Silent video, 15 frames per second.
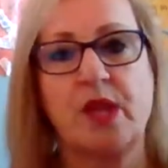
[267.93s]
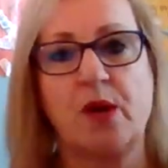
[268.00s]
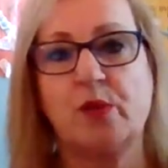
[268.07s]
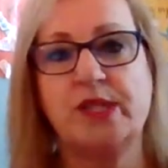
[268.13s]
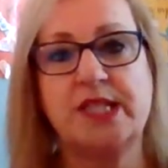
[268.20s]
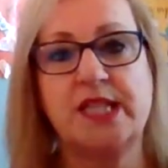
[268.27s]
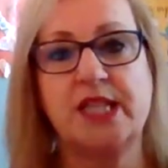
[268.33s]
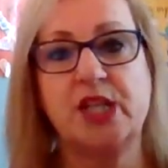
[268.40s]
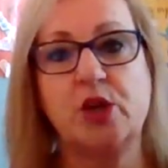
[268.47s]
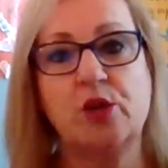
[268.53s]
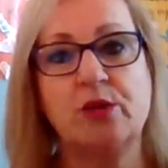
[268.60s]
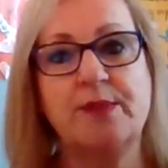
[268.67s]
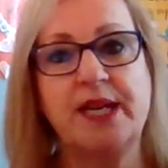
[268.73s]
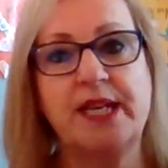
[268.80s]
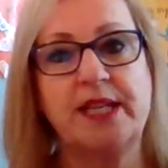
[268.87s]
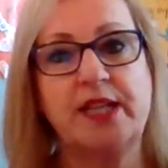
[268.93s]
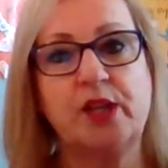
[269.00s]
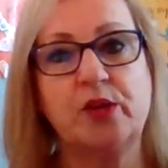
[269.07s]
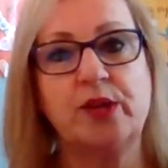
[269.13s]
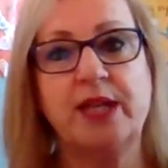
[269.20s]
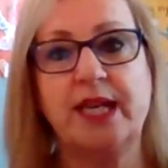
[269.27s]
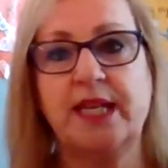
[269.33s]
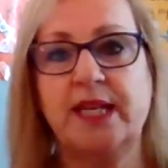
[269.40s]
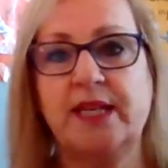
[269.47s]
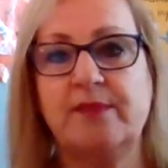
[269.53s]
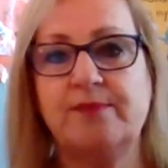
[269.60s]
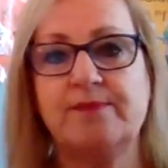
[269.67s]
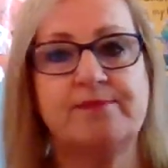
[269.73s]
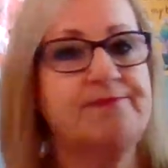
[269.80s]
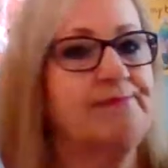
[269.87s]
Was it the old man and the old
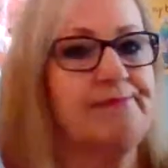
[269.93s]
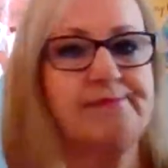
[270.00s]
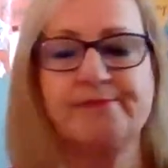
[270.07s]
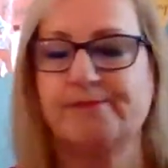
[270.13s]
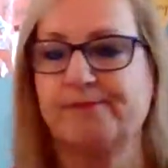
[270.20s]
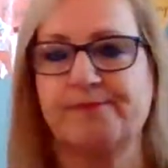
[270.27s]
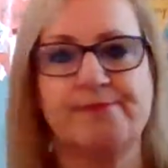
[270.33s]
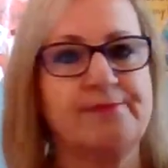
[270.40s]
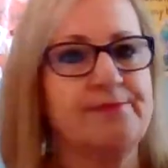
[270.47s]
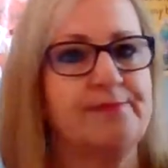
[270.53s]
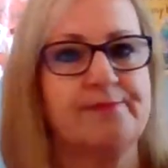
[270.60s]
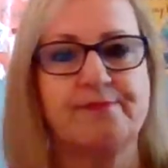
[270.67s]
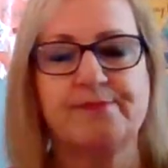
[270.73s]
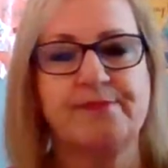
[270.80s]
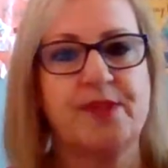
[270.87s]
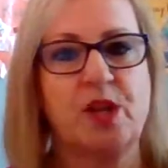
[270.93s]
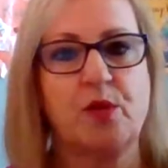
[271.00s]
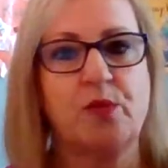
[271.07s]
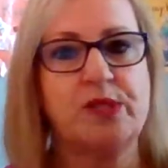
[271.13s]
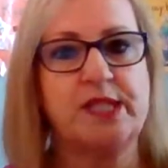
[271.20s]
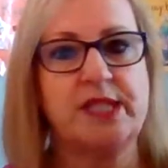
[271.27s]
lady? Was